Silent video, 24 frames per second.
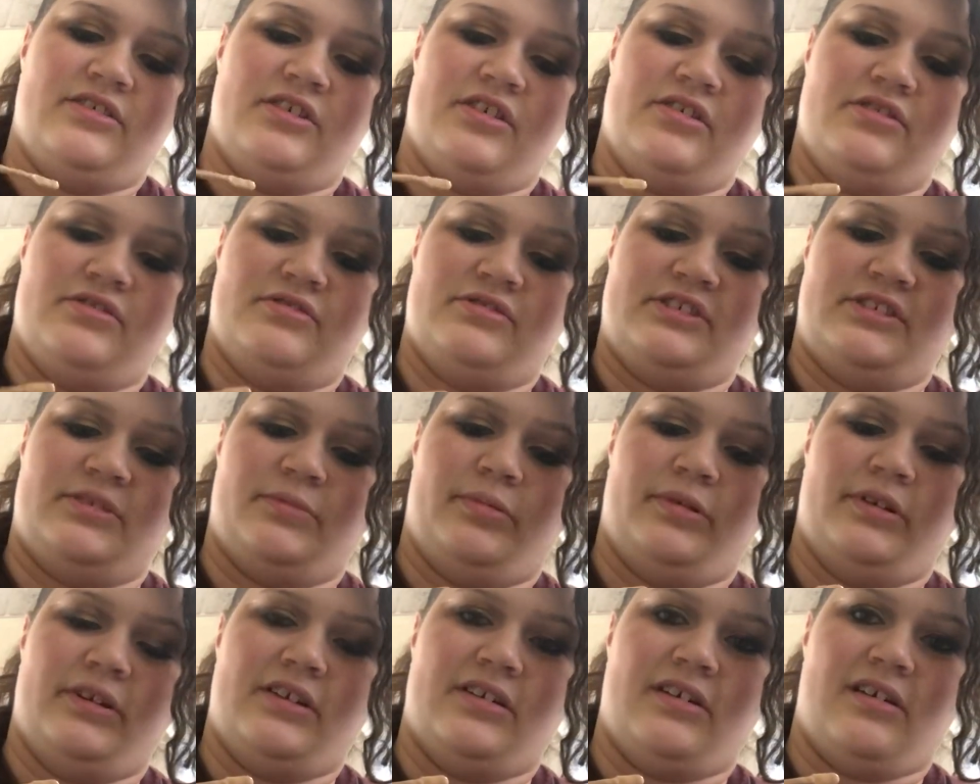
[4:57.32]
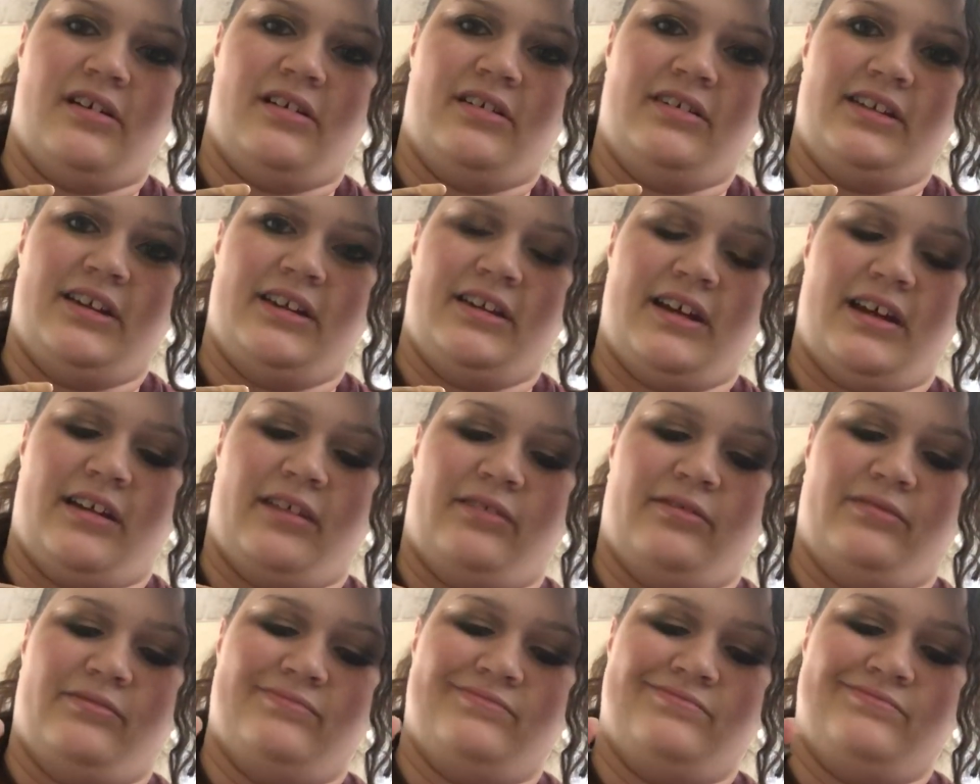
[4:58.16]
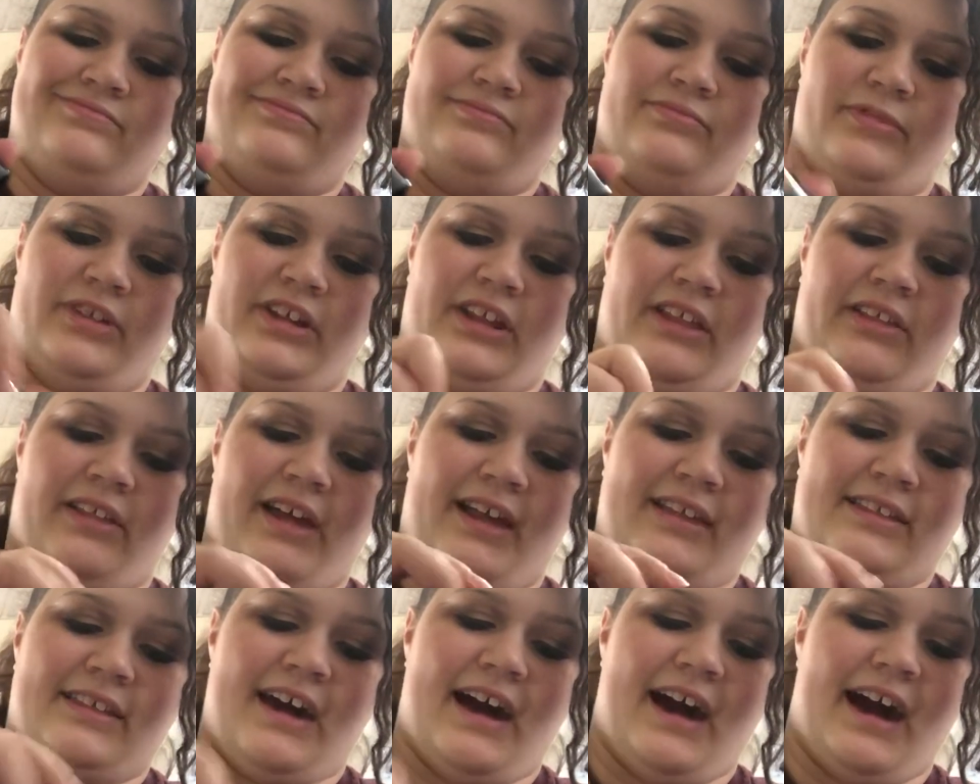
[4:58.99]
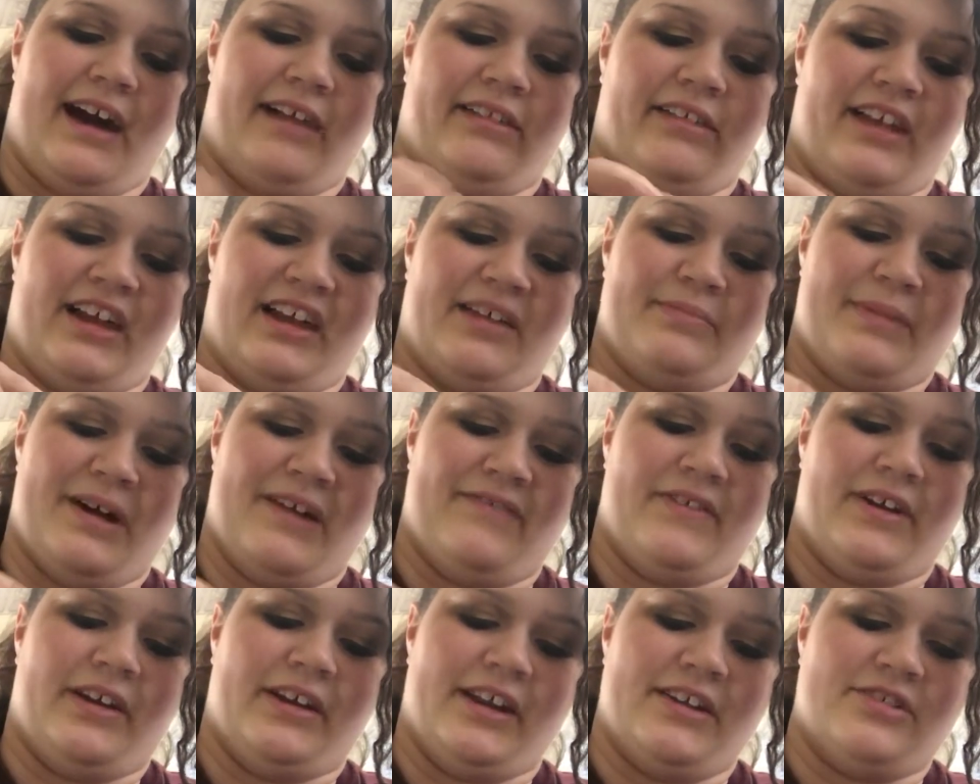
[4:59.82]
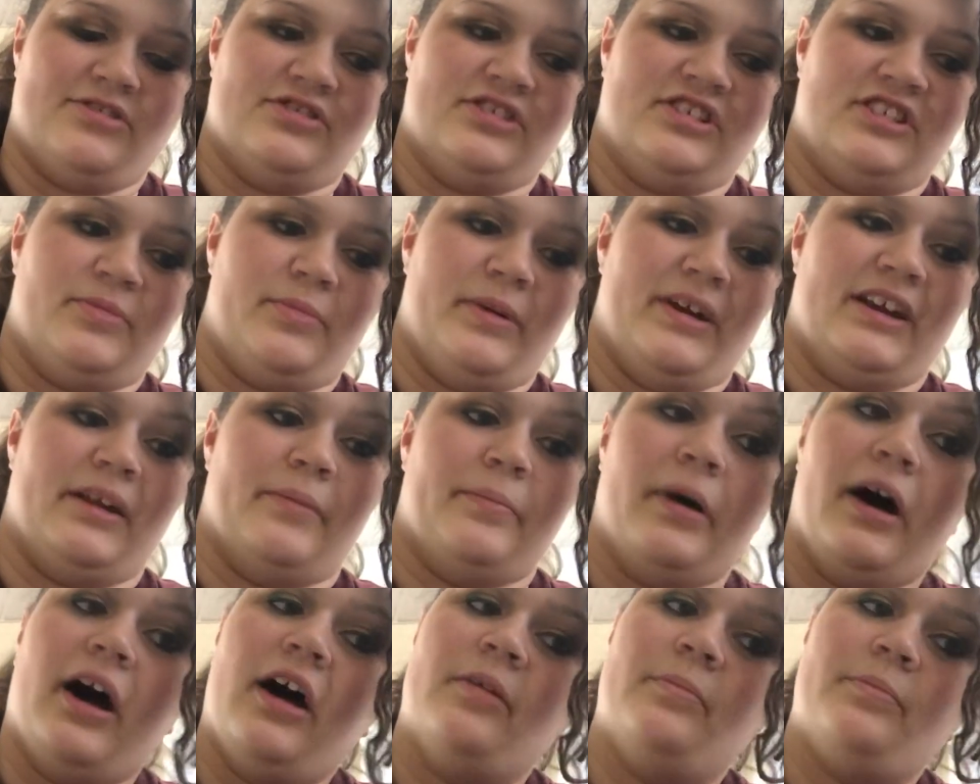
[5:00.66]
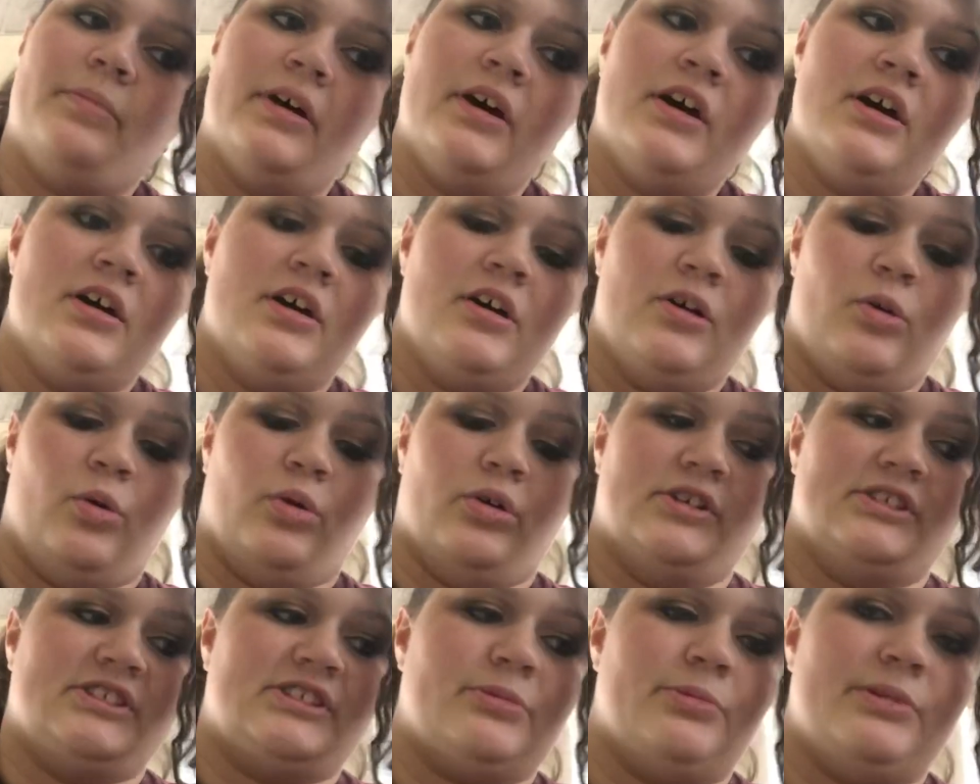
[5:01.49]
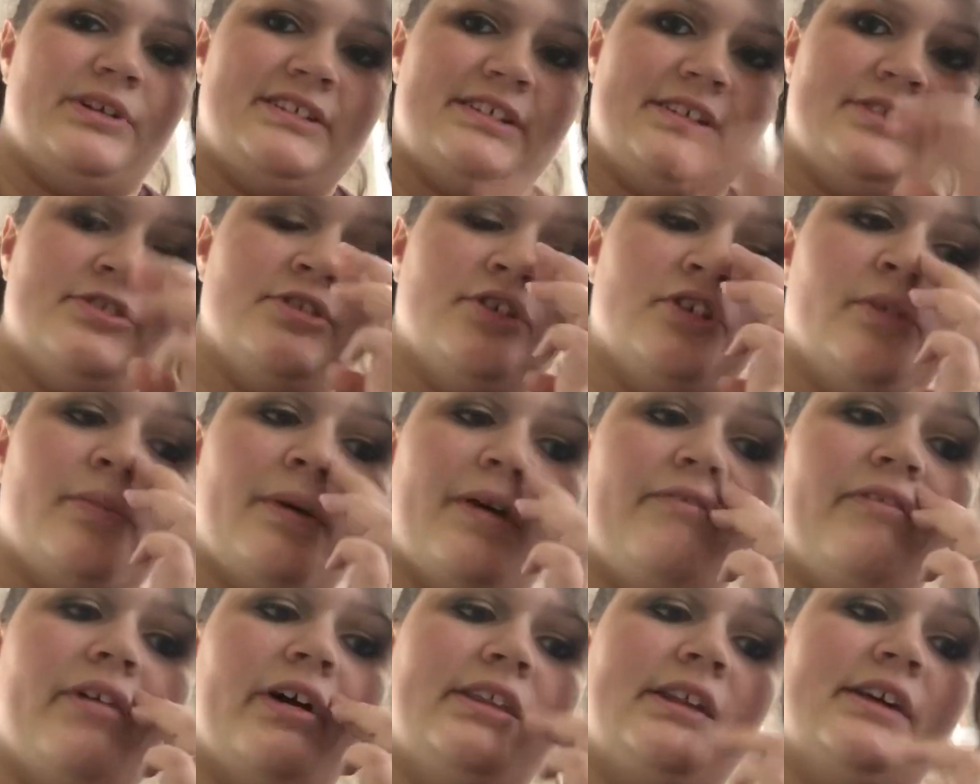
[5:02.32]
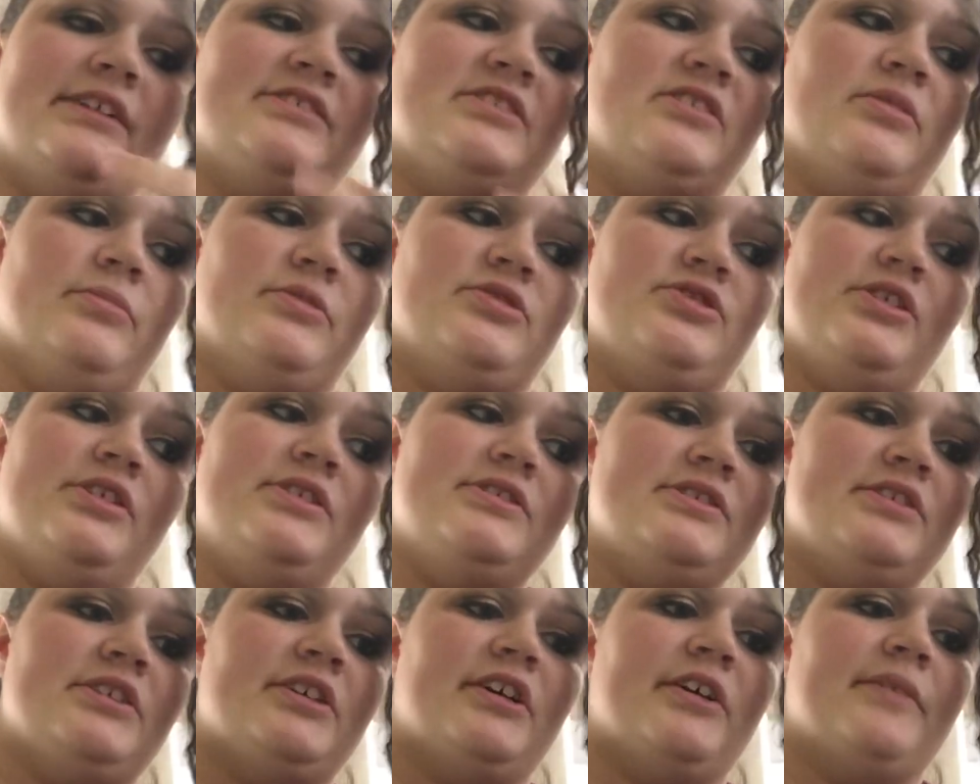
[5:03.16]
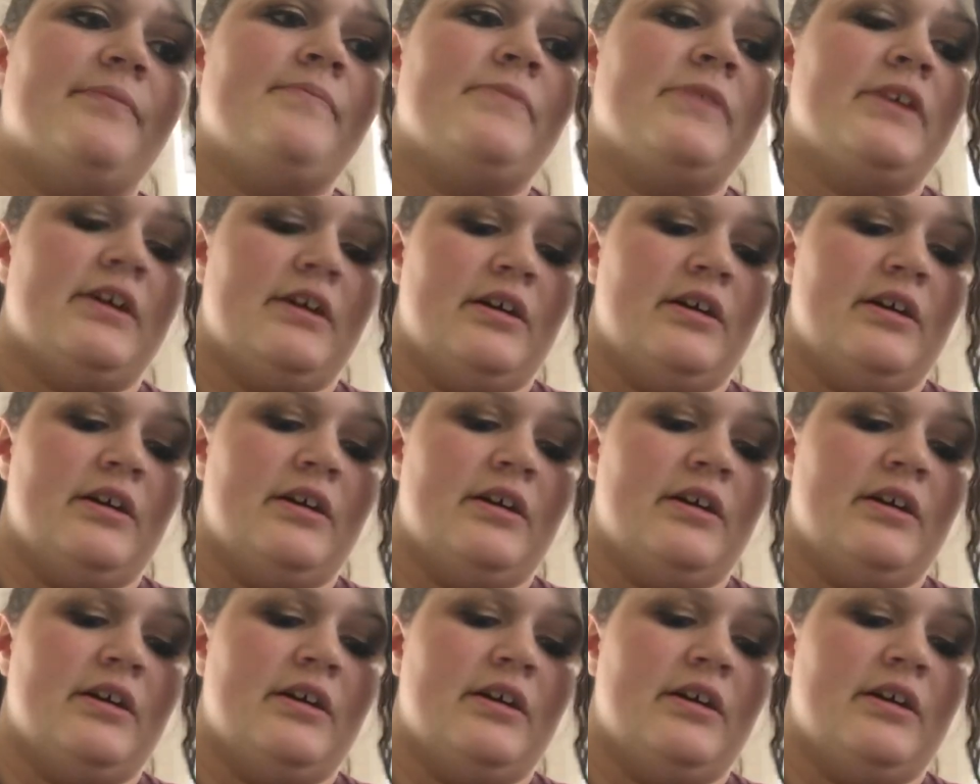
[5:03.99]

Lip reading: you use to put it on, and I don't really like that. I like my foundations to be in a pump or a squeezy tube. I find that so much easier.